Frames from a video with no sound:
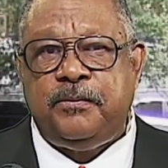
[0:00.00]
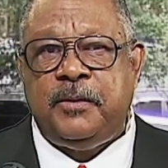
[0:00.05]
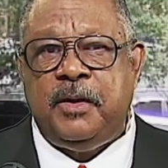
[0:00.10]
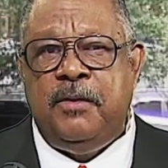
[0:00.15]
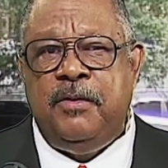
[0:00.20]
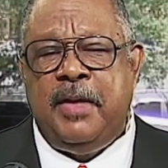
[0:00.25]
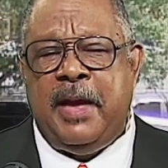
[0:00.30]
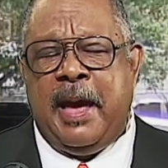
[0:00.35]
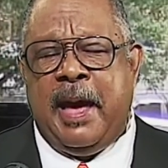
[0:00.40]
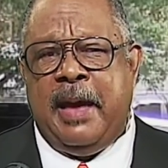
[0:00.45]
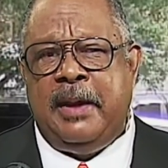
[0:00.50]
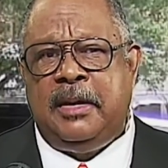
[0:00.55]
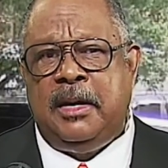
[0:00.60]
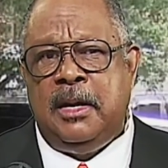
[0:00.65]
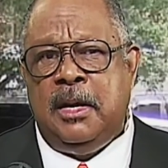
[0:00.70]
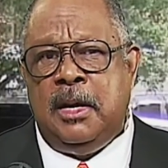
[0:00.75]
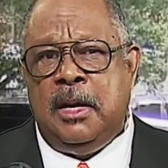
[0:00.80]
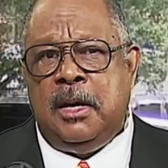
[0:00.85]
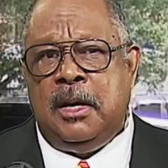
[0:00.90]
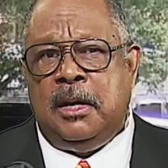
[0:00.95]
that
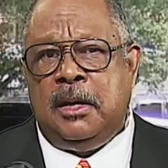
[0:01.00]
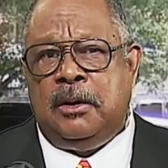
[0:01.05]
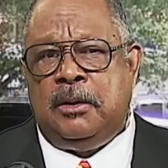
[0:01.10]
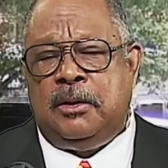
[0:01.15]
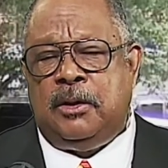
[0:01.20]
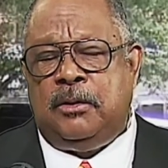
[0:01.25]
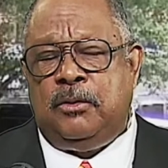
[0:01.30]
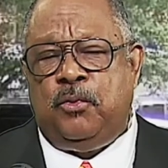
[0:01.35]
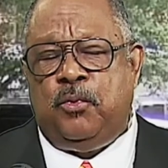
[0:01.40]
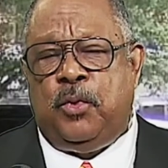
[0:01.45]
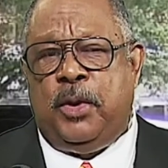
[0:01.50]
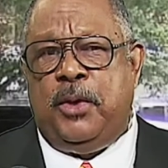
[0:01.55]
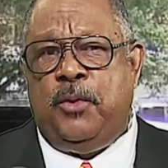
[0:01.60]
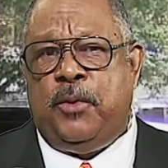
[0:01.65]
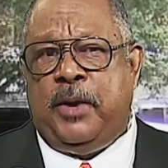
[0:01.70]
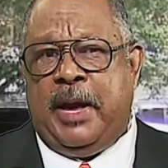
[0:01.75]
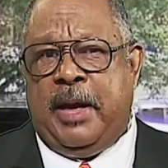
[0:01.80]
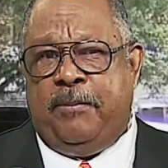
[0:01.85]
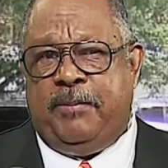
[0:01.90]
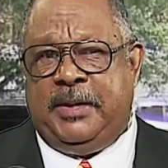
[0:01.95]
we
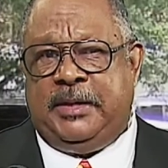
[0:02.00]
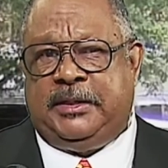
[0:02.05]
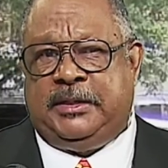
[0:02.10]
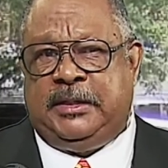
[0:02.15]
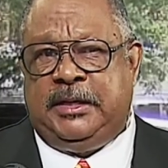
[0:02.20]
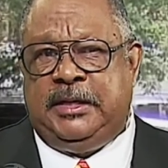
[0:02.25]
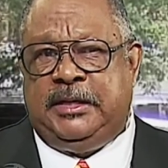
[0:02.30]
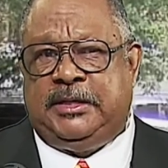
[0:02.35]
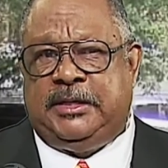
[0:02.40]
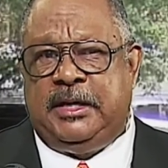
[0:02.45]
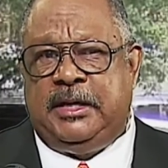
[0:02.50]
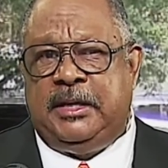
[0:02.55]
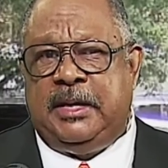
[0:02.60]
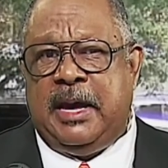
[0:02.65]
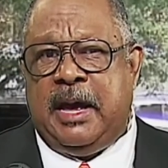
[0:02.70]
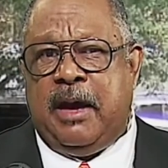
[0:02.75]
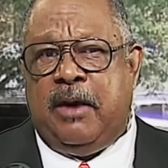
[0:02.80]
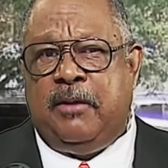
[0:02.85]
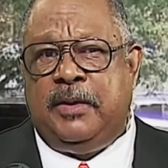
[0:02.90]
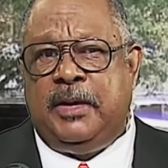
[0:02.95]
have been teaching now